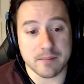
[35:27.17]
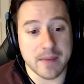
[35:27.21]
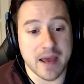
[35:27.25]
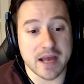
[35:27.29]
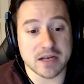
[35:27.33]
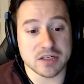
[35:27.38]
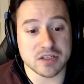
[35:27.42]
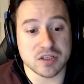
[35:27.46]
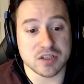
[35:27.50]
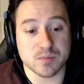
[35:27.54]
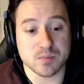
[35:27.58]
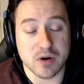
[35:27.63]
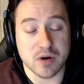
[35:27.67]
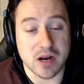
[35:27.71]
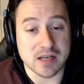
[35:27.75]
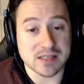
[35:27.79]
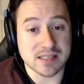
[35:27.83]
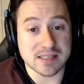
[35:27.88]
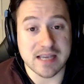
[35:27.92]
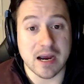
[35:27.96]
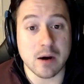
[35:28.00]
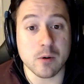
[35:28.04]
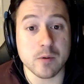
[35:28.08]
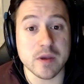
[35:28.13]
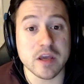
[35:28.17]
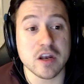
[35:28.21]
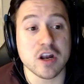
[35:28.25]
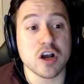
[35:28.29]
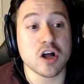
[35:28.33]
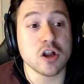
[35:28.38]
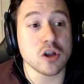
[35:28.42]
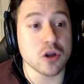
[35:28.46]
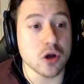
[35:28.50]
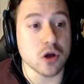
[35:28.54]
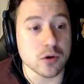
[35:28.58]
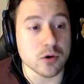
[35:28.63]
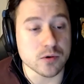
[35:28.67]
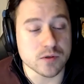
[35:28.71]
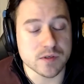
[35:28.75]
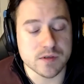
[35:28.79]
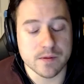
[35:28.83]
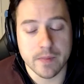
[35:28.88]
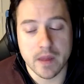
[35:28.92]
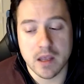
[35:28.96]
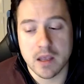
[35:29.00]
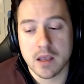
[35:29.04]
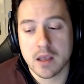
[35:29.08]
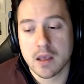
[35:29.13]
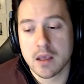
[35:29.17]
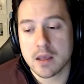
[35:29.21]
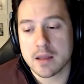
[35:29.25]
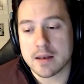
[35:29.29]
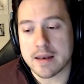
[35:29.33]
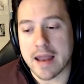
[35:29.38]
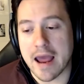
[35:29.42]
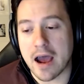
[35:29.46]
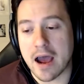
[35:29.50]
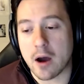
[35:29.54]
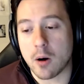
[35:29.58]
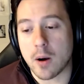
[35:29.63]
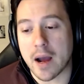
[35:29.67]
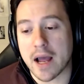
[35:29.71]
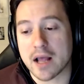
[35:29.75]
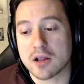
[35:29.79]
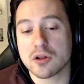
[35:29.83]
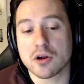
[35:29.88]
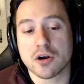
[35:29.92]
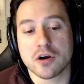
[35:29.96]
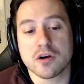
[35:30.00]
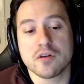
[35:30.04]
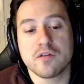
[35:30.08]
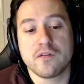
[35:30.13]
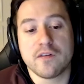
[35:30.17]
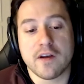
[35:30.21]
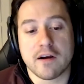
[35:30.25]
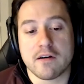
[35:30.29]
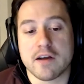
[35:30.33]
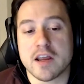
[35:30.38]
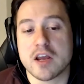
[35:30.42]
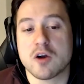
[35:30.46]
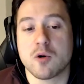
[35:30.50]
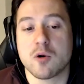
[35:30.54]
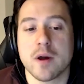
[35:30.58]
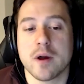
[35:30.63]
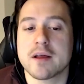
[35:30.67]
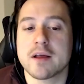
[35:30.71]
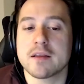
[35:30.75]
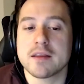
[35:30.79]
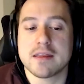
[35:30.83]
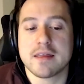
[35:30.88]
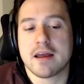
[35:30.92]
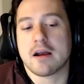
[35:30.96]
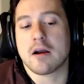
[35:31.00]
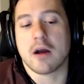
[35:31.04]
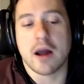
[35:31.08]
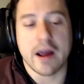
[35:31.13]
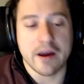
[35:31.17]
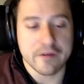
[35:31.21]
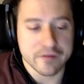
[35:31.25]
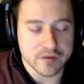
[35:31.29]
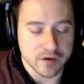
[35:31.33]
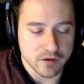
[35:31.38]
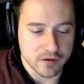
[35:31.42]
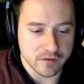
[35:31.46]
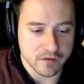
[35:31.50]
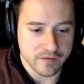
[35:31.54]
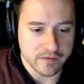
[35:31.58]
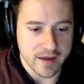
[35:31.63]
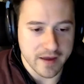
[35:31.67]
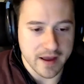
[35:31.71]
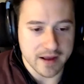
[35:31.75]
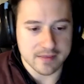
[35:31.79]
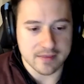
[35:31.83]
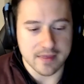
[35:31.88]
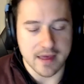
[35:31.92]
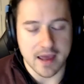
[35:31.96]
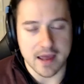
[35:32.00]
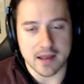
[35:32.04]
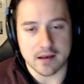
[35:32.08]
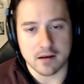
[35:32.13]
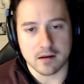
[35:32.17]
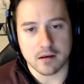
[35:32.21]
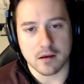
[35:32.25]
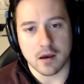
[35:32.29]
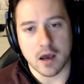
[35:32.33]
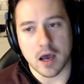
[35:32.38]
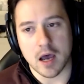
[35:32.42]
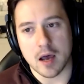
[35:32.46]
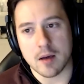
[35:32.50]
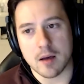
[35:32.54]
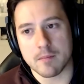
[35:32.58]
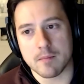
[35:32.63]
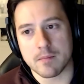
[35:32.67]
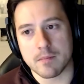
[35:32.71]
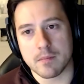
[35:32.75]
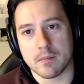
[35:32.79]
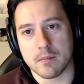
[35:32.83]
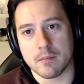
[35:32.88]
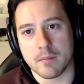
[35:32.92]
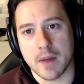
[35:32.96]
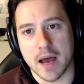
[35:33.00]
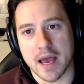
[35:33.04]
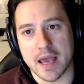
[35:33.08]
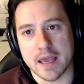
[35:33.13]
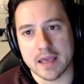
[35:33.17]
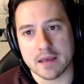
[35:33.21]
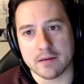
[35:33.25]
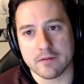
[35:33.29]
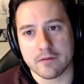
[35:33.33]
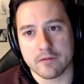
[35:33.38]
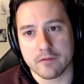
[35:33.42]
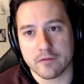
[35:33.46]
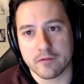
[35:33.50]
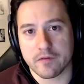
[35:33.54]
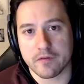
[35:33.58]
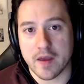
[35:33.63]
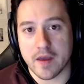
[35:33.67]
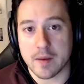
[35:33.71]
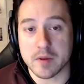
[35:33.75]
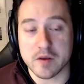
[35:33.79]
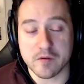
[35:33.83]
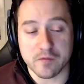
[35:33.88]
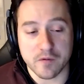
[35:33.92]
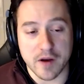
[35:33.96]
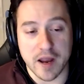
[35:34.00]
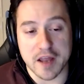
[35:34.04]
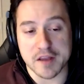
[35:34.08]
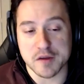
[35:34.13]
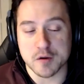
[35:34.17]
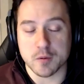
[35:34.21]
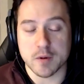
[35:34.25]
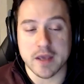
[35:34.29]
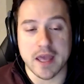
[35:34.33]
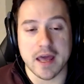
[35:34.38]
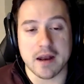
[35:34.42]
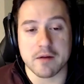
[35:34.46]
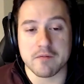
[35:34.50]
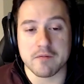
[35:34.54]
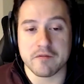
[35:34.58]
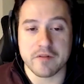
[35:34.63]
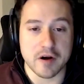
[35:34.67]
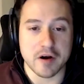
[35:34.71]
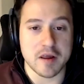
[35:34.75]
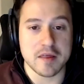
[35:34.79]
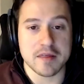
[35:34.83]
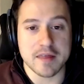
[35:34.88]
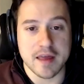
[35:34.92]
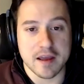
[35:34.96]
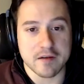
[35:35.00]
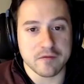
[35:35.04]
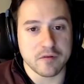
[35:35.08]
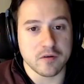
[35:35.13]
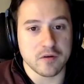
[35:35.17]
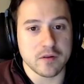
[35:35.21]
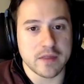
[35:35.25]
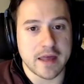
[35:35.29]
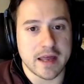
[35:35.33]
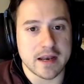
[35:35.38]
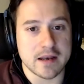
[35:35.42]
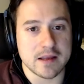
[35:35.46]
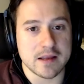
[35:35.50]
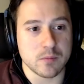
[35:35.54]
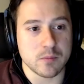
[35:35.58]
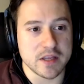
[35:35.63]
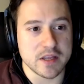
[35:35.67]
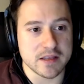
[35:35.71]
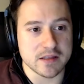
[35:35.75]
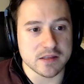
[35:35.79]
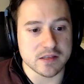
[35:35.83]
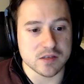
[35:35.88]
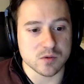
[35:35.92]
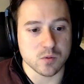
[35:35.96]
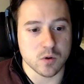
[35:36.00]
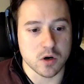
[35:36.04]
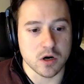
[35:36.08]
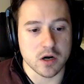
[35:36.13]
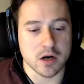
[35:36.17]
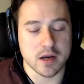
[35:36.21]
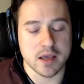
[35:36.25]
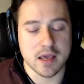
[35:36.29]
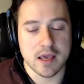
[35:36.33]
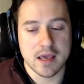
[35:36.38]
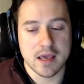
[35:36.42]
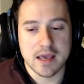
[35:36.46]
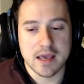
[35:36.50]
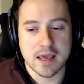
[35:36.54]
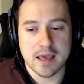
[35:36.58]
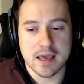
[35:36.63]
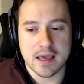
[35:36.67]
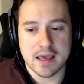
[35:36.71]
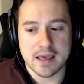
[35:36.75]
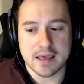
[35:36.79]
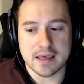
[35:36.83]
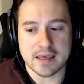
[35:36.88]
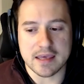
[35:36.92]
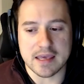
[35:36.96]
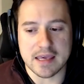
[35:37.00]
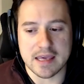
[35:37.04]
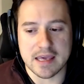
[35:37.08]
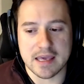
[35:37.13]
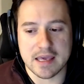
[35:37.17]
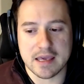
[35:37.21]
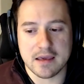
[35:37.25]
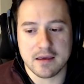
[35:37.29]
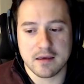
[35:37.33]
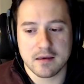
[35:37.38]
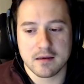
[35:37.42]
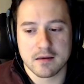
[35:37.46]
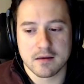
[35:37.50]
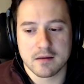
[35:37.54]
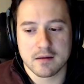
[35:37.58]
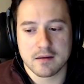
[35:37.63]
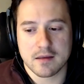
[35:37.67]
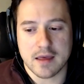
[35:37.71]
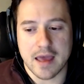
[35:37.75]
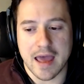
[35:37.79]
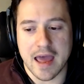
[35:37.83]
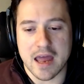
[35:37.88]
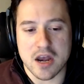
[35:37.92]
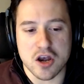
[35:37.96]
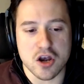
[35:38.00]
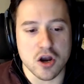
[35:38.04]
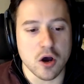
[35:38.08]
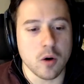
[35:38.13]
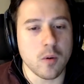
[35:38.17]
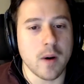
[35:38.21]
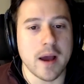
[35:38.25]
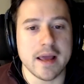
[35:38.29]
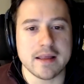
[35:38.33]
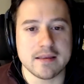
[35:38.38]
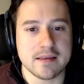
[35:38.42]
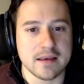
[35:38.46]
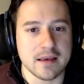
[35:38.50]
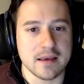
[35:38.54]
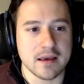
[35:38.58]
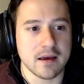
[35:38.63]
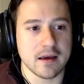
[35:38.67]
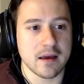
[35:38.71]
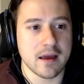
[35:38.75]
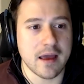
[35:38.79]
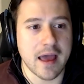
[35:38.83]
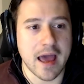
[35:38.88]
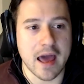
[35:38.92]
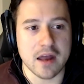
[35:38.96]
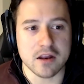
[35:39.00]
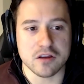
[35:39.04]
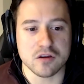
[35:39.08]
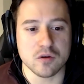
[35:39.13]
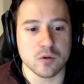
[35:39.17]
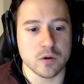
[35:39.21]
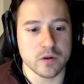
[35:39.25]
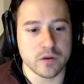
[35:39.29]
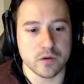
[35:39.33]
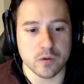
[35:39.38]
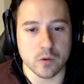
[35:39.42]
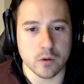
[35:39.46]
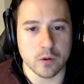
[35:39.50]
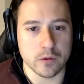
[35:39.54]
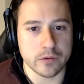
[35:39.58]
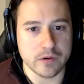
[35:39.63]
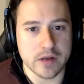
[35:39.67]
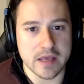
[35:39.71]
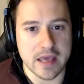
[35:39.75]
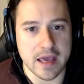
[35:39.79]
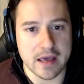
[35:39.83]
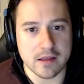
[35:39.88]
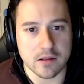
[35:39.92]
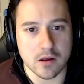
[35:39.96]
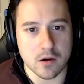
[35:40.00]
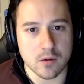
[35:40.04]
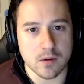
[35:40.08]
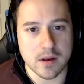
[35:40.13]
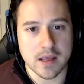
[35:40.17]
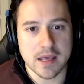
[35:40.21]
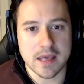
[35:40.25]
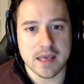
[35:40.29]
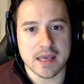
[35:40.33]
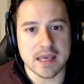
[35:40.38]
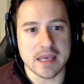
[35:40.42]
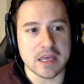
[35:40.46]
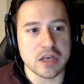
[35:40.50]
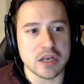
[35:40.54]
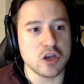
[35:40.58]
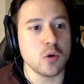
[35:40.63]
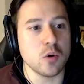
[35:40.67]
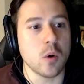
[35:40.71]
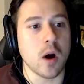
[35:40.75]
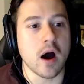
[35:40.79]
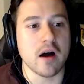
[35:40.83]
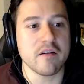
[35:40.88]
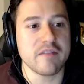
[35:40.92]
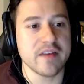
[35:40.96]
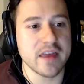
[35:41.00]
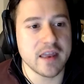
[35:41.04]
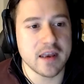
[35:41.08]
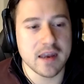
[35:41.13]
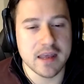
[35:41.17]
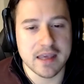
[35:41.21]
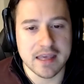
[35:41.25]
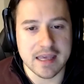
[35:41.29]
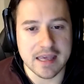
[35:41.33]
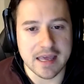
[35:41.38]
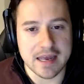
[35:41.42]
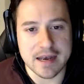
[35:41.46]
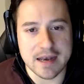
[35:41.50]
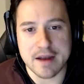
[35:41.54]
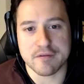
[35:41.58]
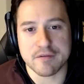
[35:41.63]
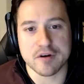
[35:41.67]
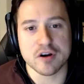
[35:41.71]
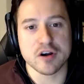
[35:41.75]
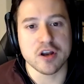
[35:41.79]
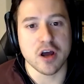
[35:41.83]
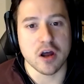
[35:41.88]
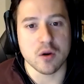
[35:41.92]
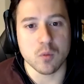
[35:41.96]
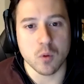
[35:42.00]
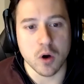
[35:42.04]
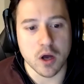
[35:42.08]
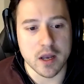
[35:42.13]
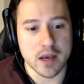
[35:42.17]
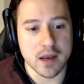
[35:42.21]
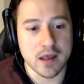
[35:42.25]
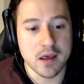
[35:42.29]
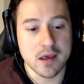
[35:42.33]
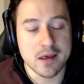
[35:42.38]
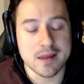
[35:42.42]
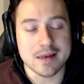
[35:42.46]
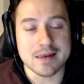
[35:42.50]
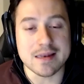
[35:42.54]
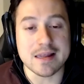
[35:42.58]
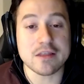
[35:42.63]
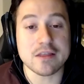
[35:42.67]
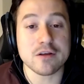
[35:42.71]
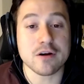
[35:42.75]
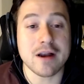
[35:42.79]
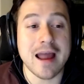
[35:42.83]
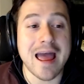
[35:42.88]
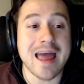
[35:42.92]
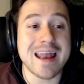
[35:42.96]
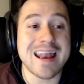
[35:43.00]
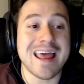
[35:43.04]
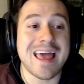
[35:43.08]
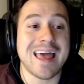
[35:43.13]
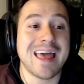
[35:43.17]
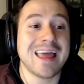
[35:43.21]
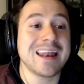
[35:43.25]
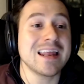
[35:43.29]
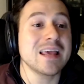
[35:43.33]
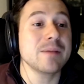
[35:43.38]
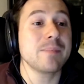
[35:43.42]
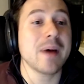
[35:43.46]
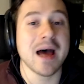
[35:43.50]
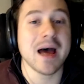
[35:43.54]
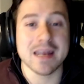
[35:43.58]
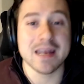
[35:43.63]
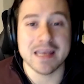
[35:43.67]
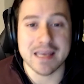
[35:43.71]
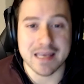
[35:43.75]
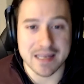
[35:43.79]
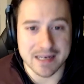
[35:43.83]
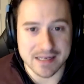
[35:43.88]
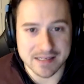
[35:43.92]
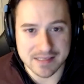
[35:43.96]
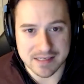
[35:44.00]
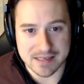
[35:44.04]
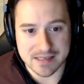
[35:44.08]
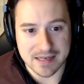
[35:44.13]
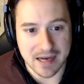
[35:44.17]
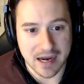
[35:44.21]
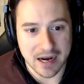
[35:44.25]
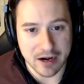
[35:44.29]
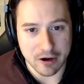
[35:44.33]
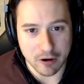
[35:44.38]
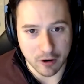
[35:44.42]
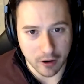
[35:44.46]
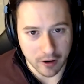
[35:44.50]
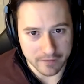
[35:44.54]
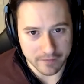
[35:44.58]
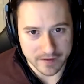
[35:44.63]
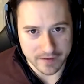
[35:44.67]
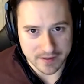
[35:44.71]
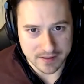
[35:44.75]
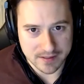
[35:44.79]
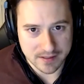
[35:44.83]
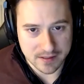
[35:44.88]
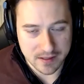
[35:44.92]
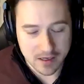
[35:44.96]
this process? How are we going to close? Now, I learned very quickly there after the fact that my family friend, who again, I'm very thankful that we did this work, he had no idea how to do a 203K loan. He knew of it. He had never done one. Neither had anybody in his entire office.